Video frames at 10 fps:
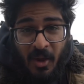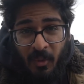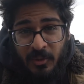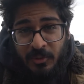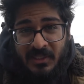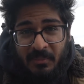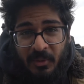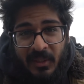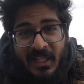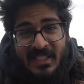we're doing something
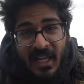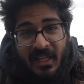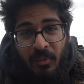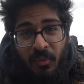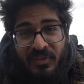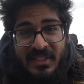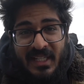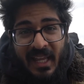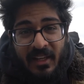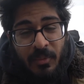really exciting. We're
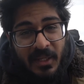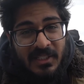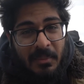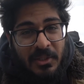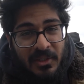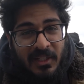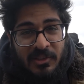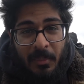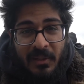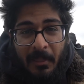visiting a new exhibition that's
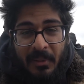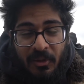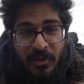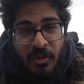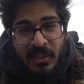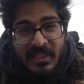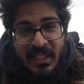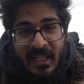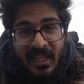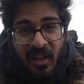opened up here in New York
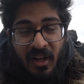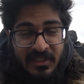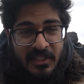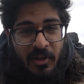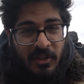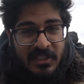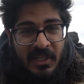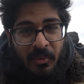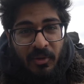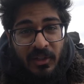City in the Hudson Yards
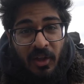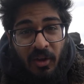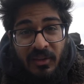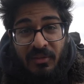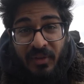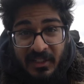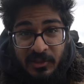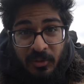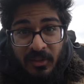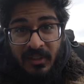neighborhood called The Vessel.